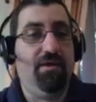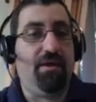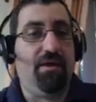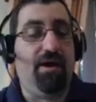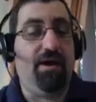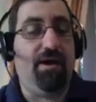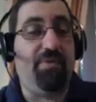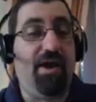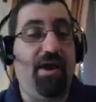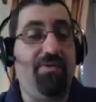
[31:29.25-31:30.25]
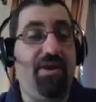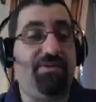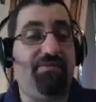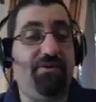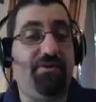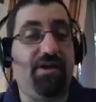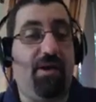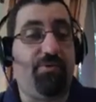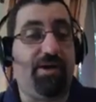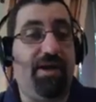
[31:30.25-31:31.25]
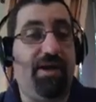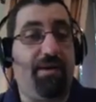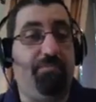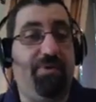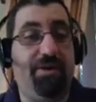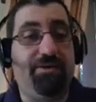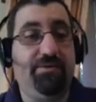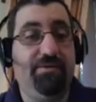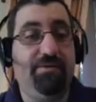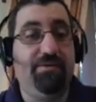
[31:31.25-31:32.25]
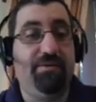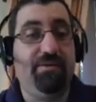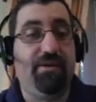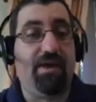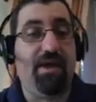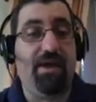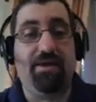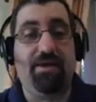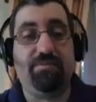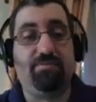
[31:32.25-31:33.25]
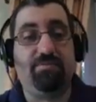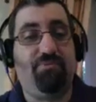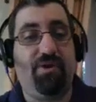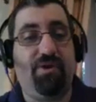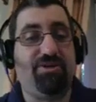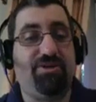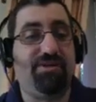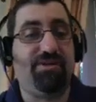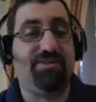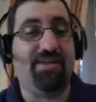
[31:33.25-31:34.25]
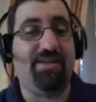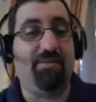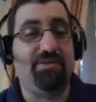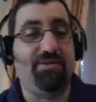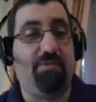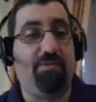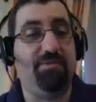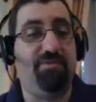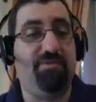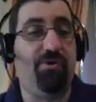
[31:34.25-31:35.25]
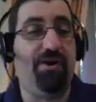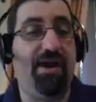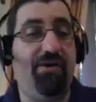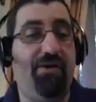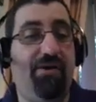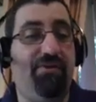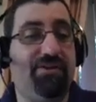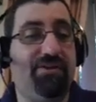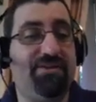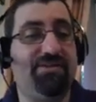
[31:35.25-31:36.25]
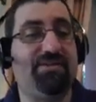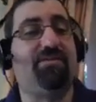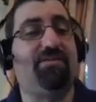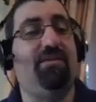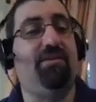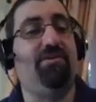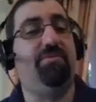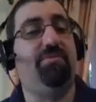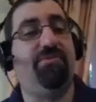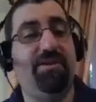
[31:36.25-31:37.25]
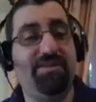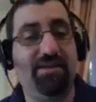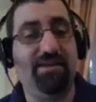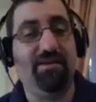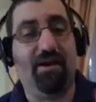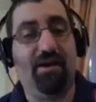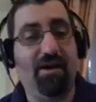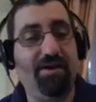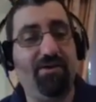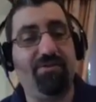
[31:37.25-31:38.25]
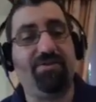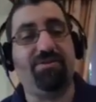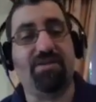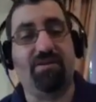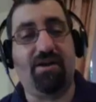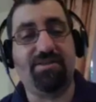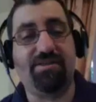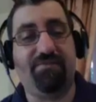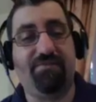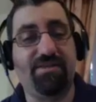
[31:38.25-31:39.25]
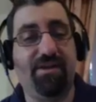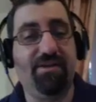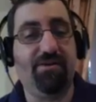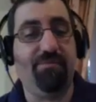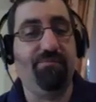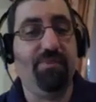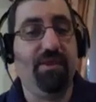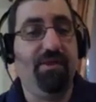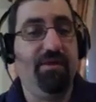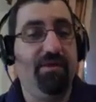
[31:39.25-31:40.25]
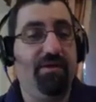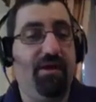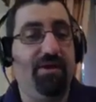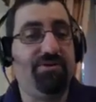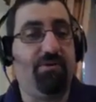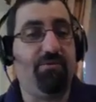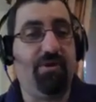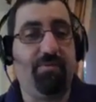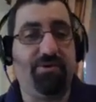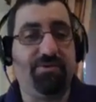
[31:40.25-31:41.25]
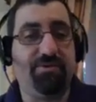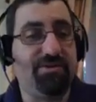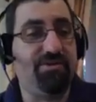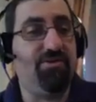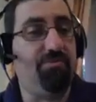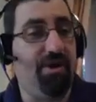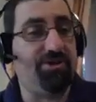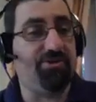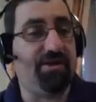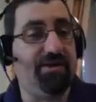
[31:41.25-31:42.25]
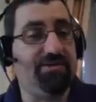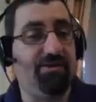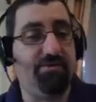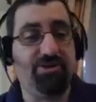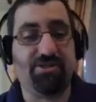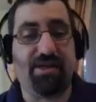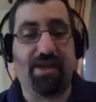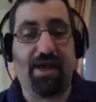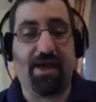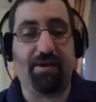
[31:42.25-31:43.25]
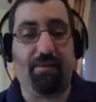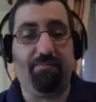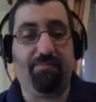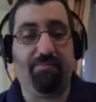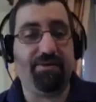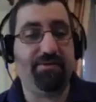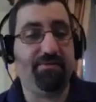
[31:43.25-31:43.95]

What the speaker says: And then at the very top, we're going to add a button. And pretty much that's the same as what we did before. Now, look, this is a little bit crazy. I know that there's a lot of stuff inside here. Don't worry about this too much, okay? So we're just going to add a button.